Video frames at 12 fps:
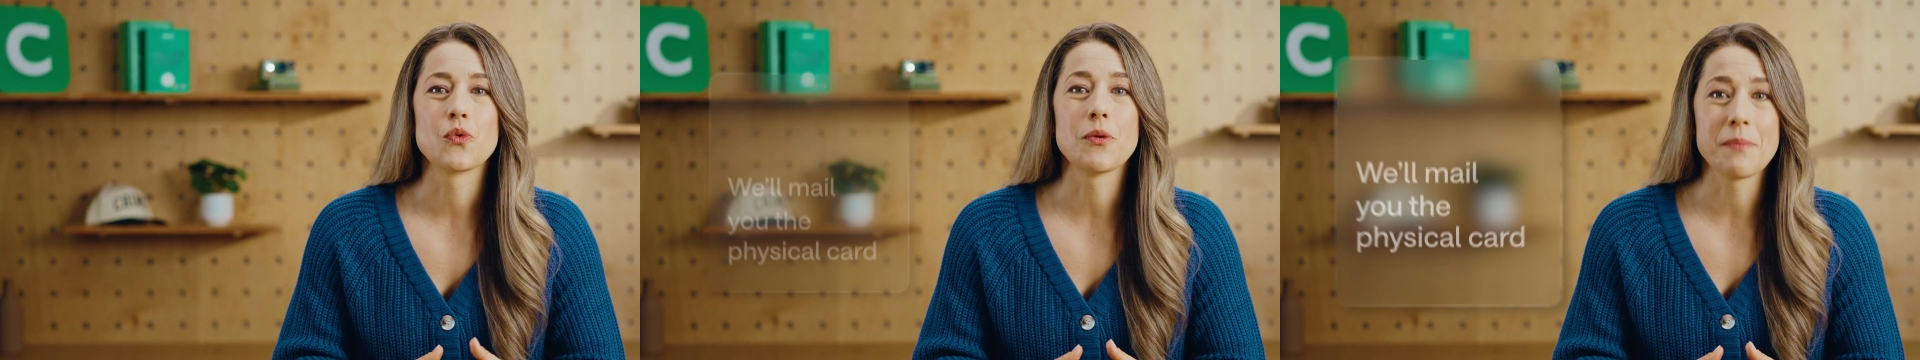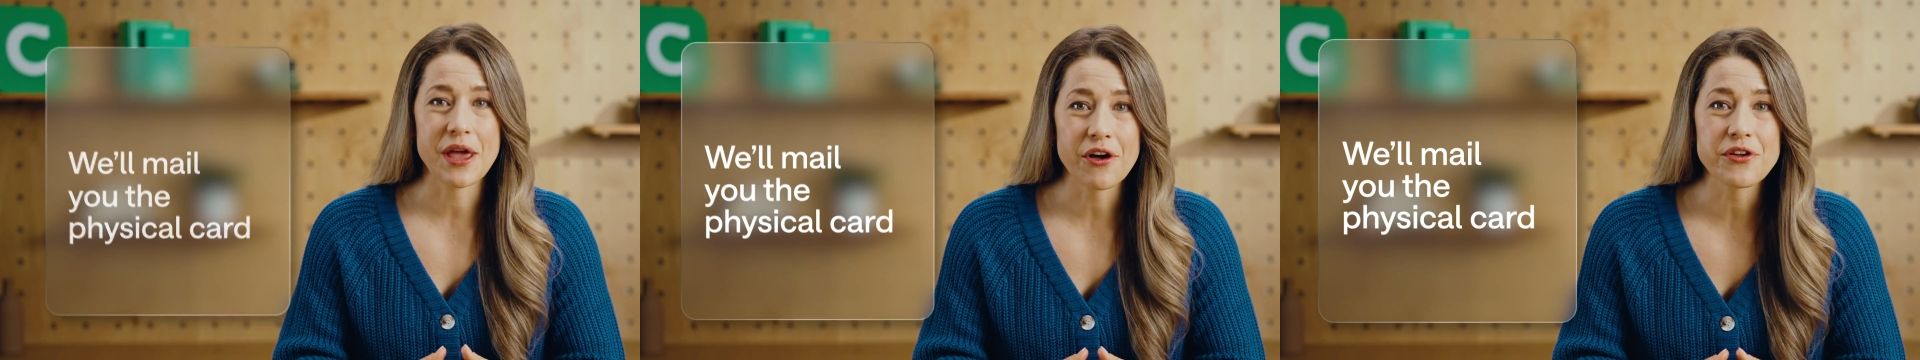We'll
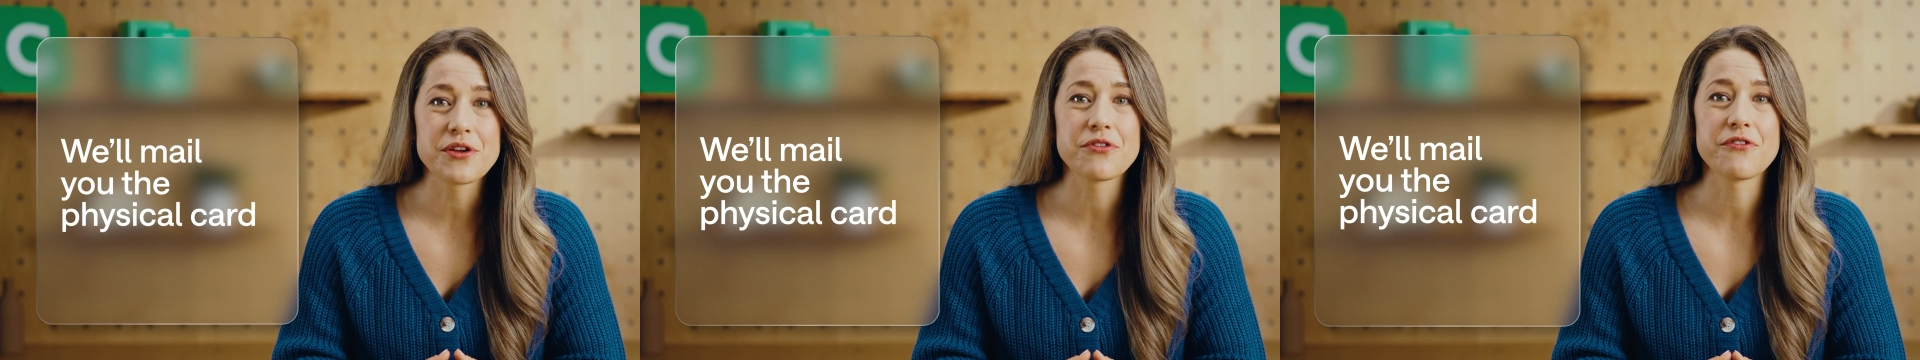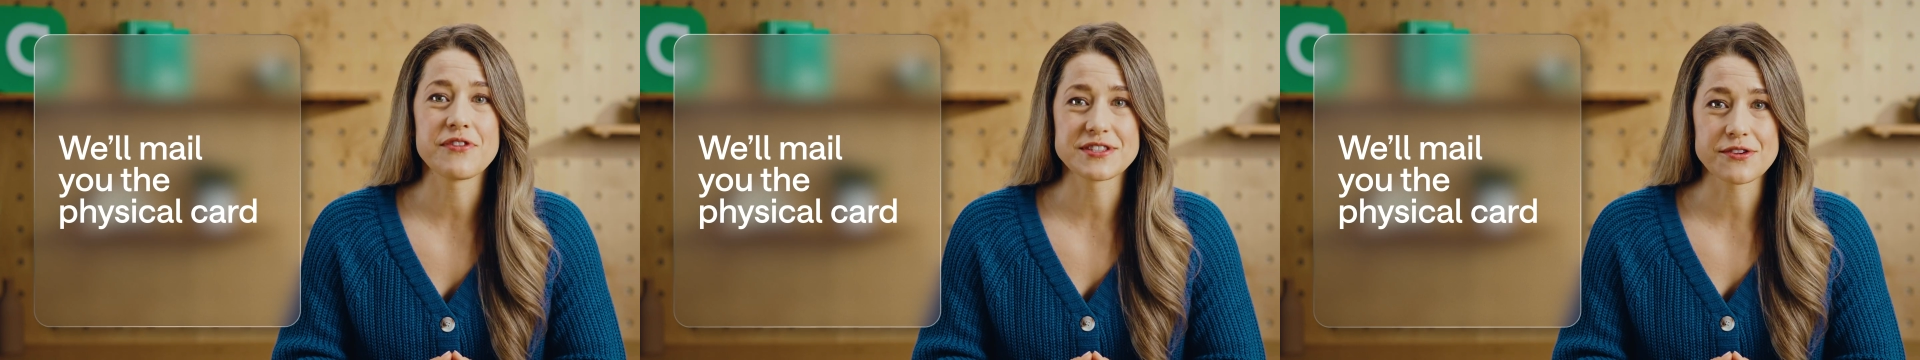mail you the
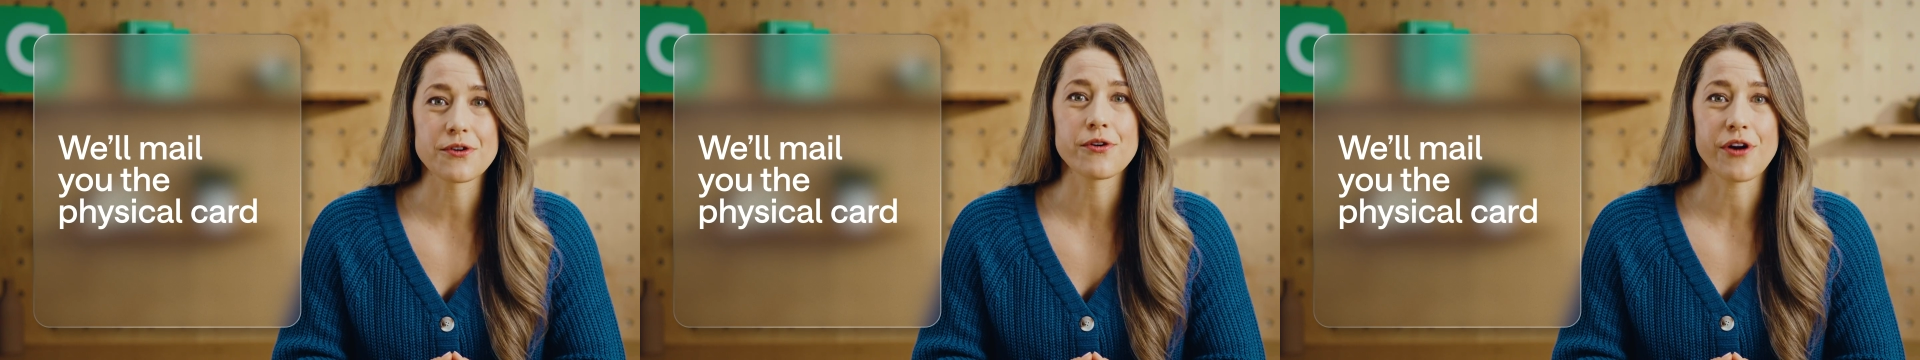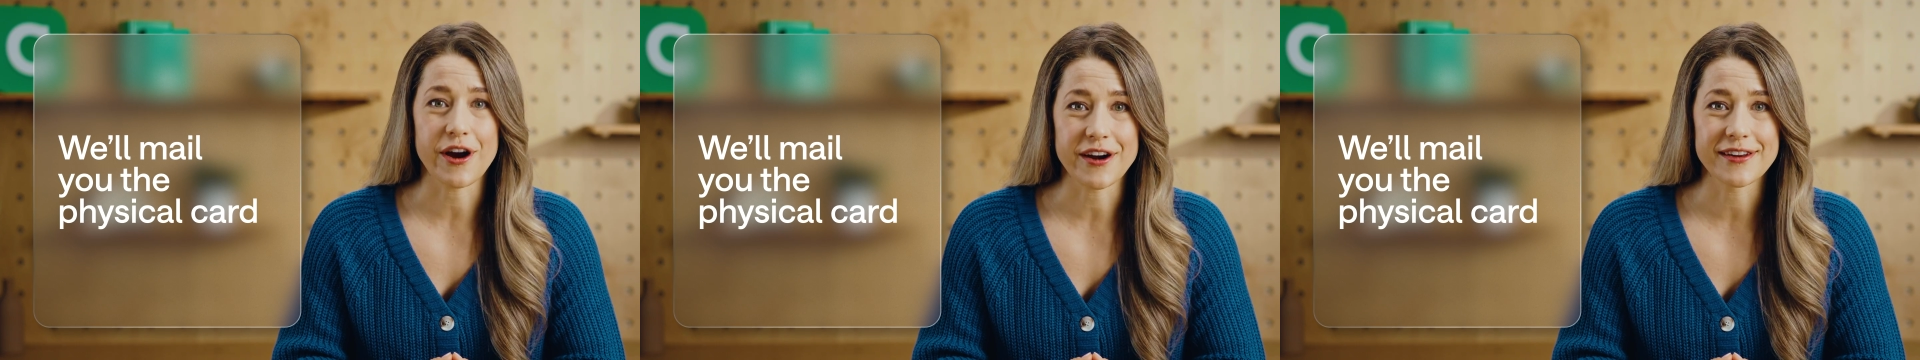physical
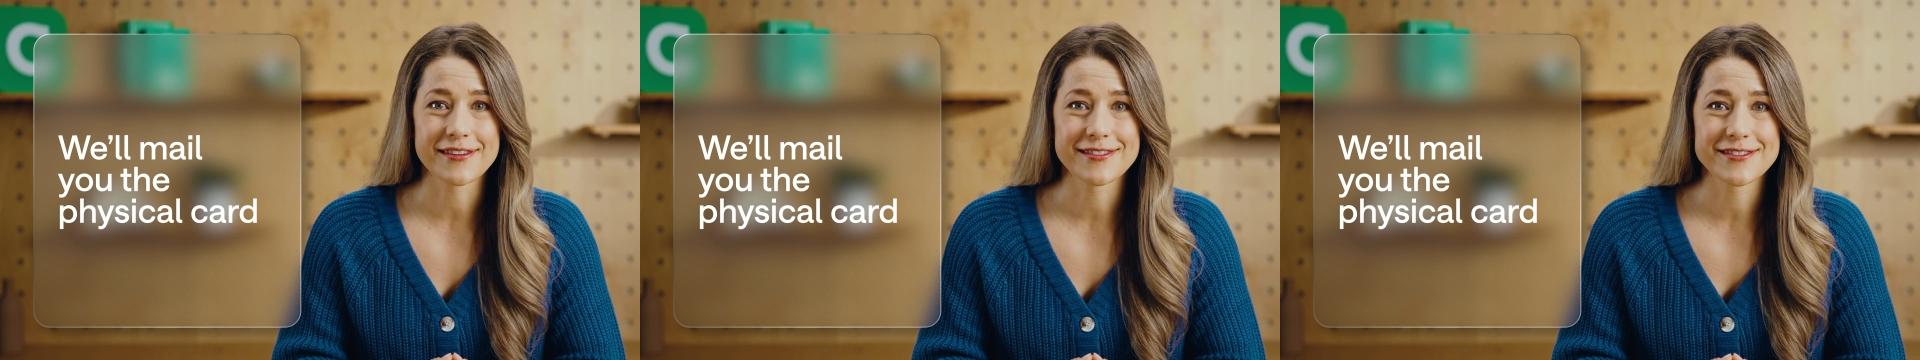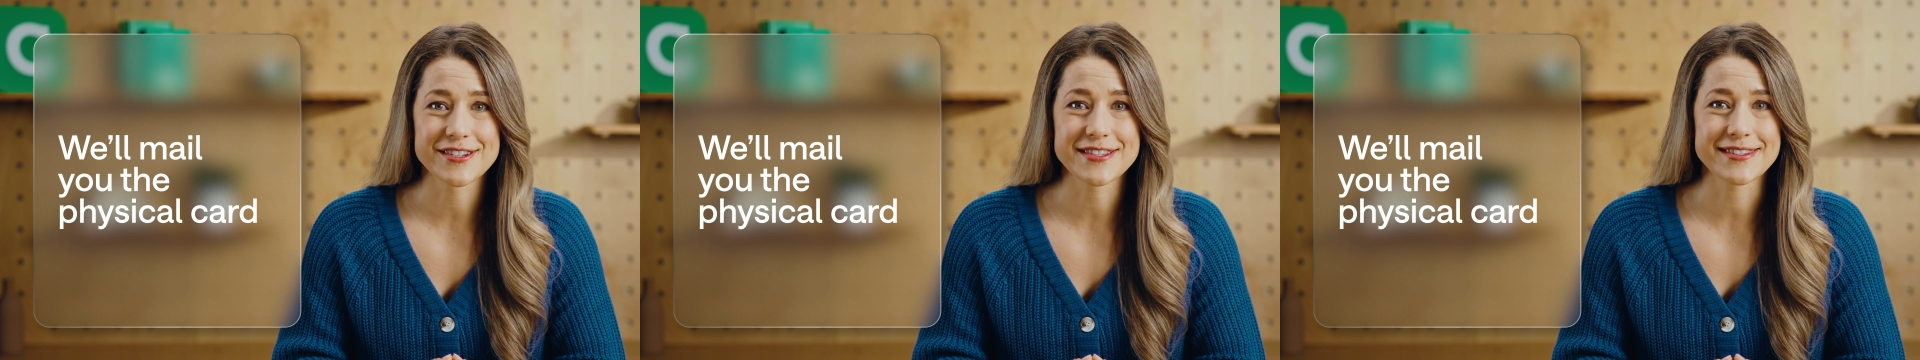card.
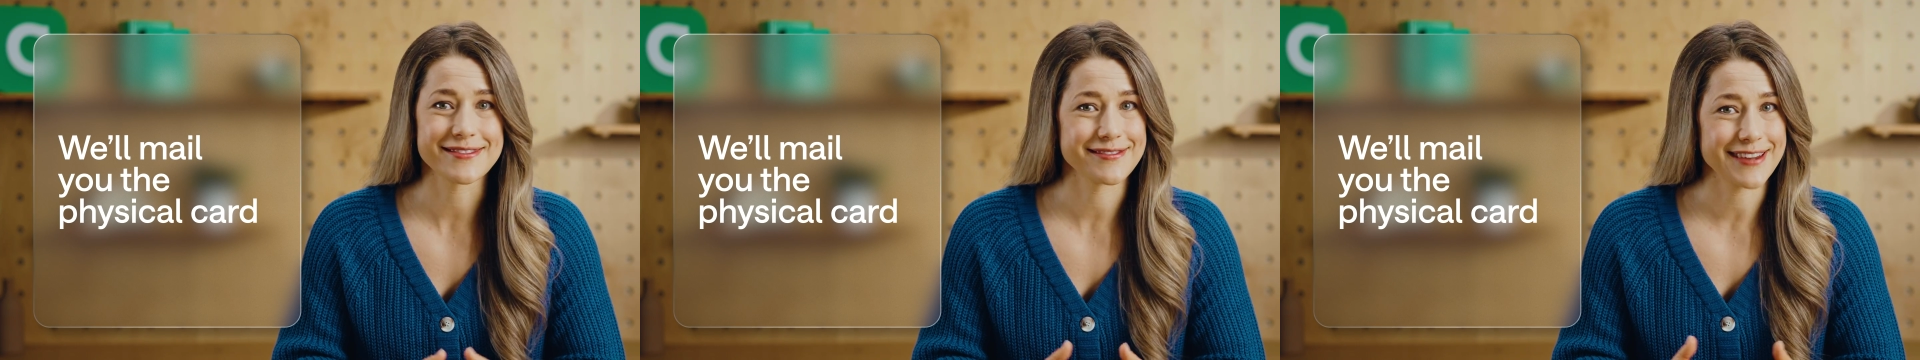Just